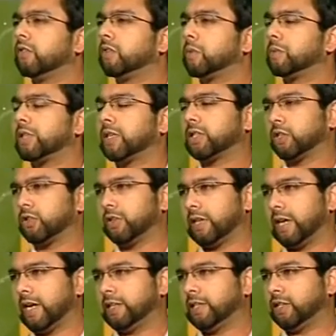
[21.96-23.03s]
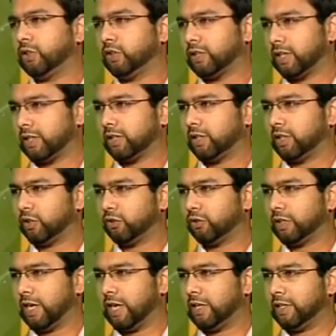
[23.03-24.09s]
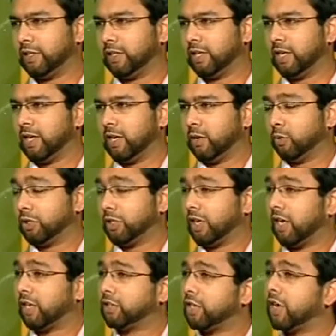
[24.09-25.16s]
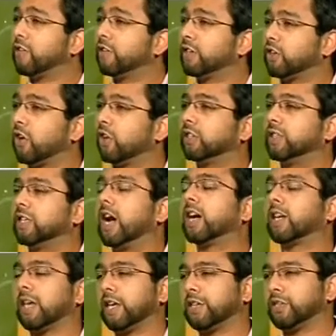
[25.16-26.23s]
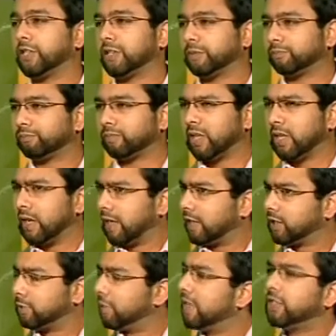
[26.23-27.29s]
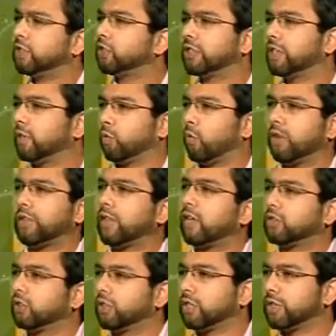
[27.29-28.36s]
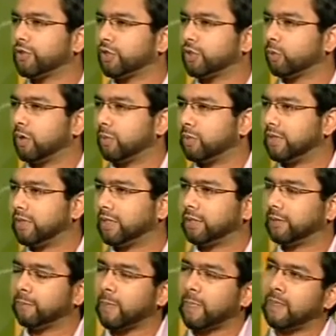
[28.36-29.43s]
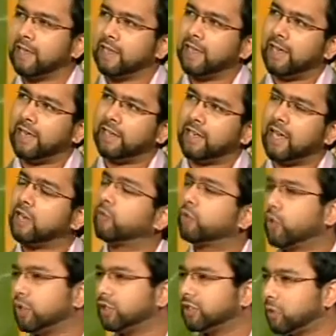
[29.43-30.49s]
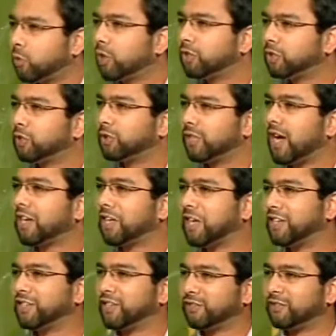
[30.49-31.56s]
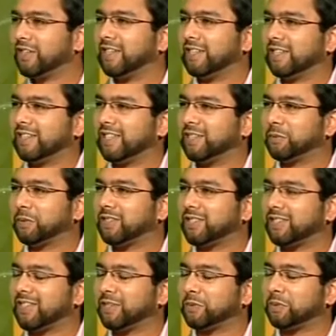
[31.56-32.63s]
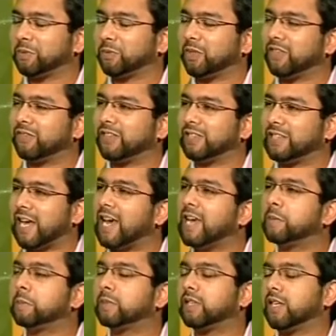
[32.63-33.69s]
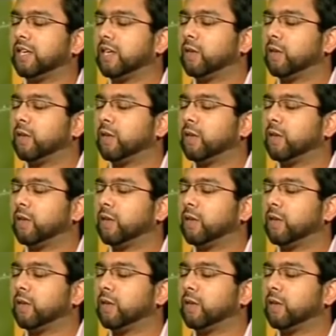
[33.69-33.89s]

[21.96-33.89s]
from 600 AD to 1600 AD, which are generally called the Dark Ages. And it's amazing to think 1,000 years just went missing. And, and of course there was no Dark Ages really. This was, this was one of the times